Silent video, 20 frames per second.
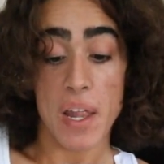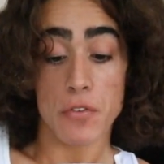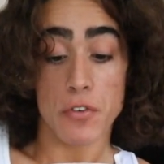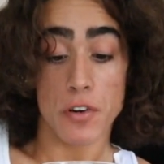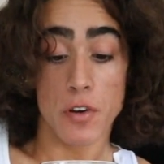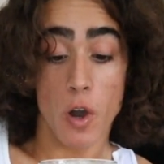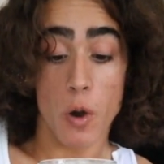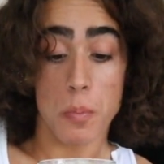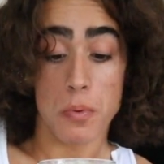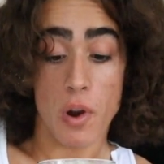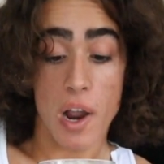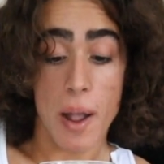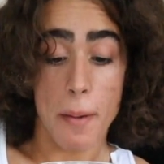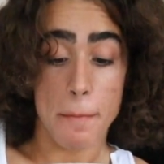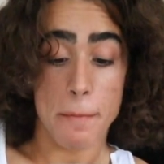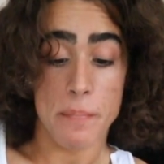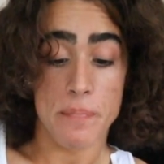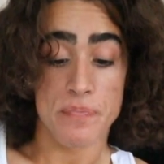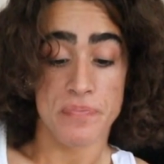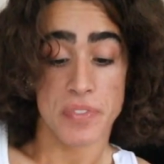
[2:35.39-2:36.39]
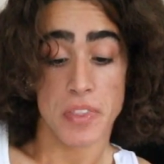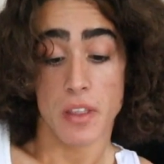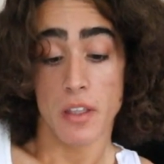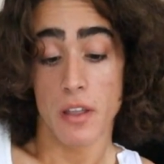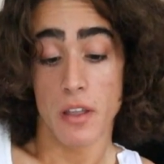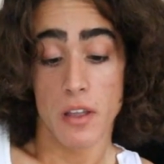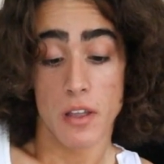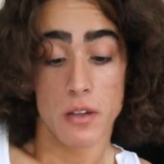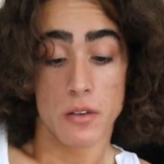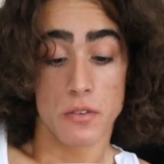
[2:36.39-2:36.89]
For no prep,
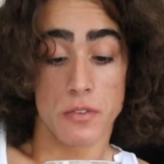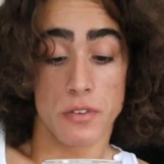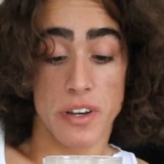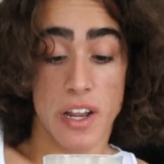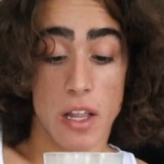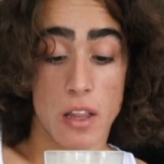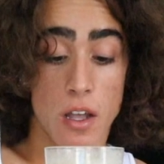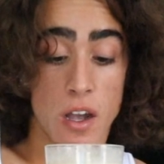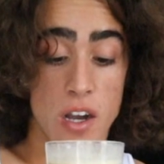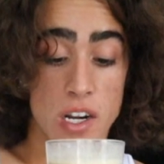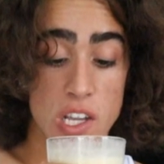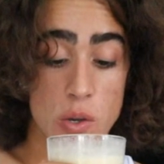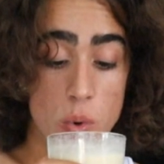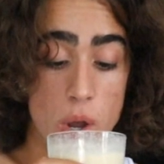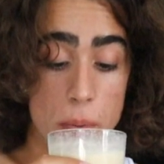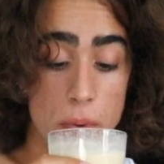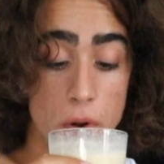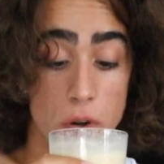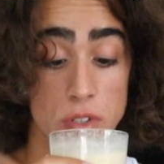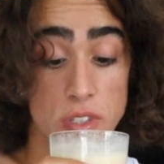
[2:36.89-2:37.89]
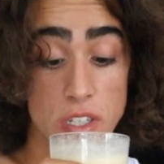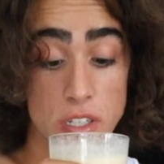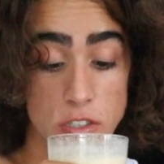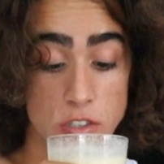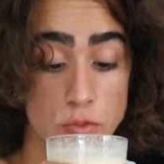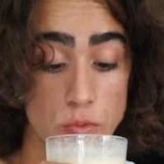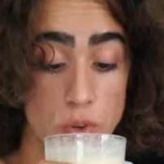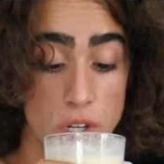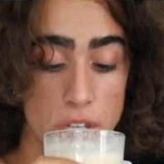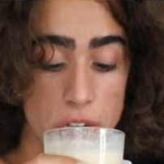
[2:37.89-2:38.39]
vanilla honey whey protein
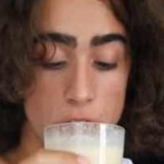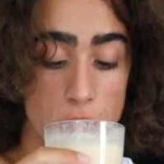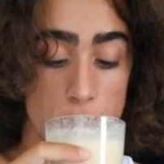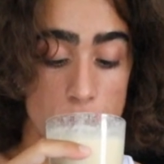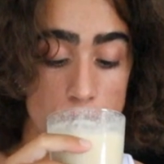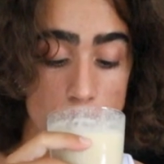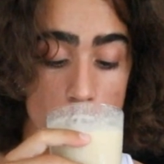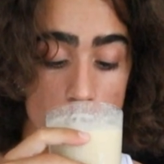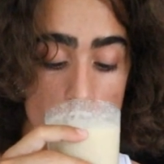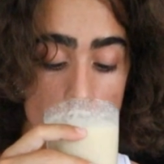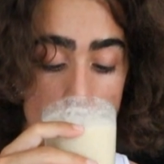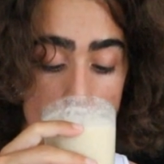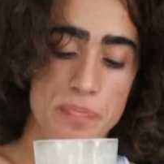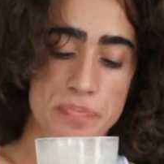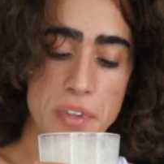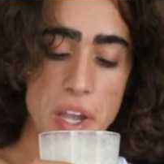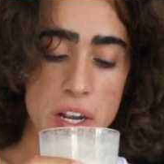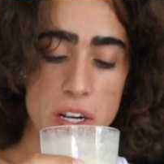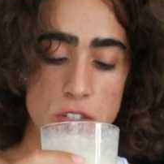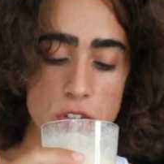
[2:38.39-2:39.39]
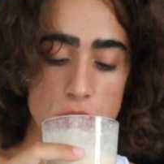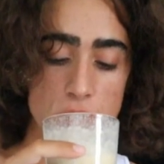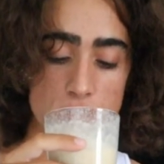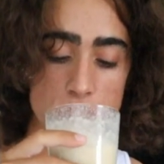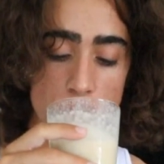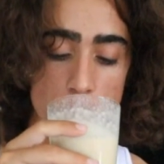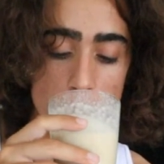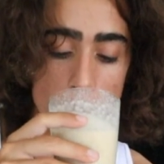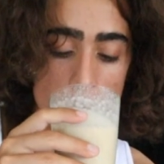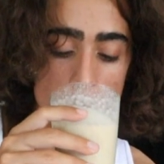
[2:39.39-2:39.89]
is really good. I could drink
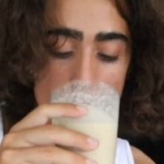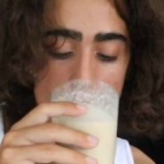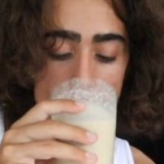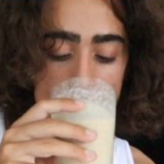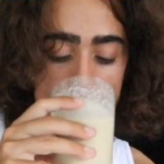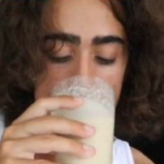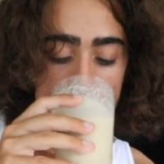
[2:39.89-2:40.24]
this every morning.